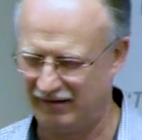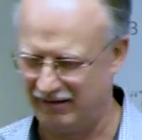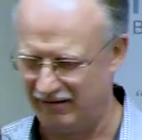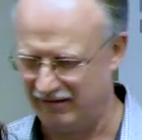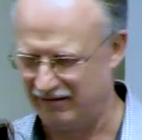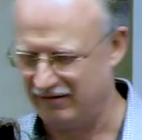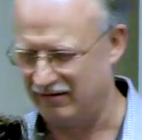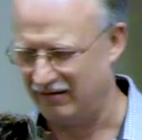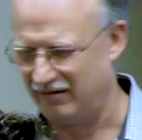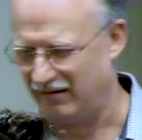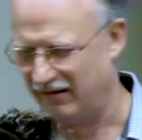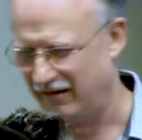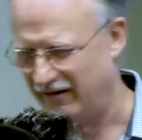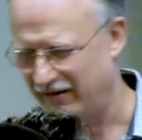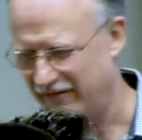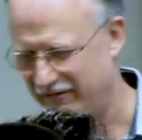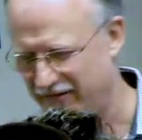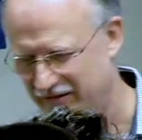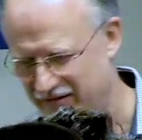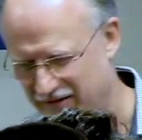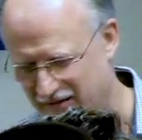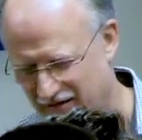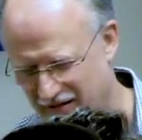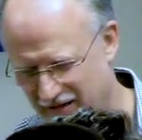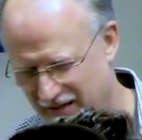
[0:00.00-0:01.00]
in your
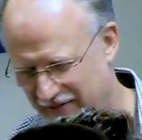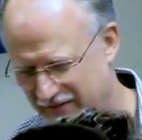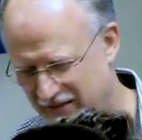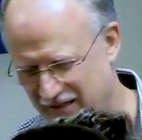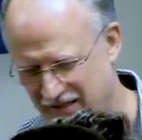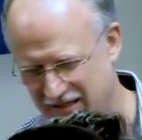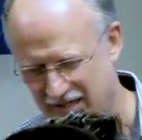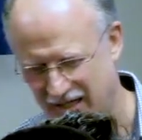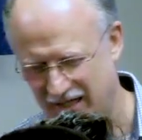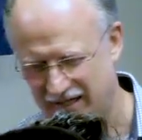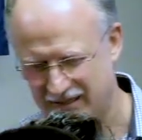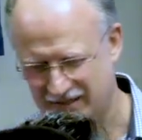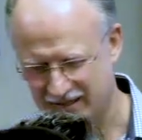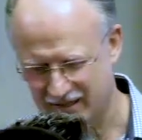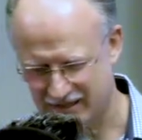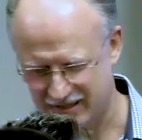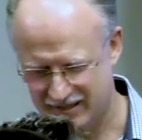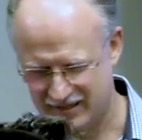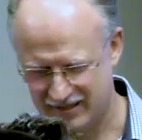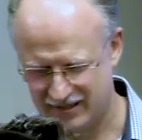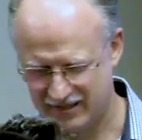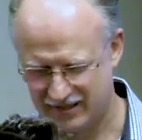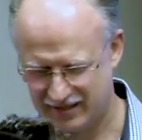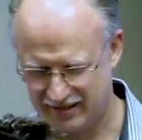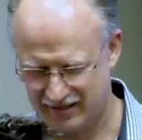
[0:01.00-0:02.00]
love and your loving
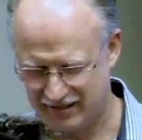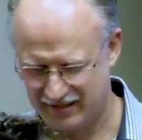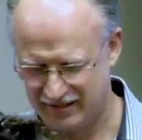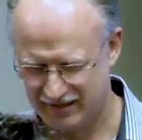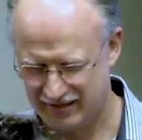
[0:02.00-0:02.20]
kindness.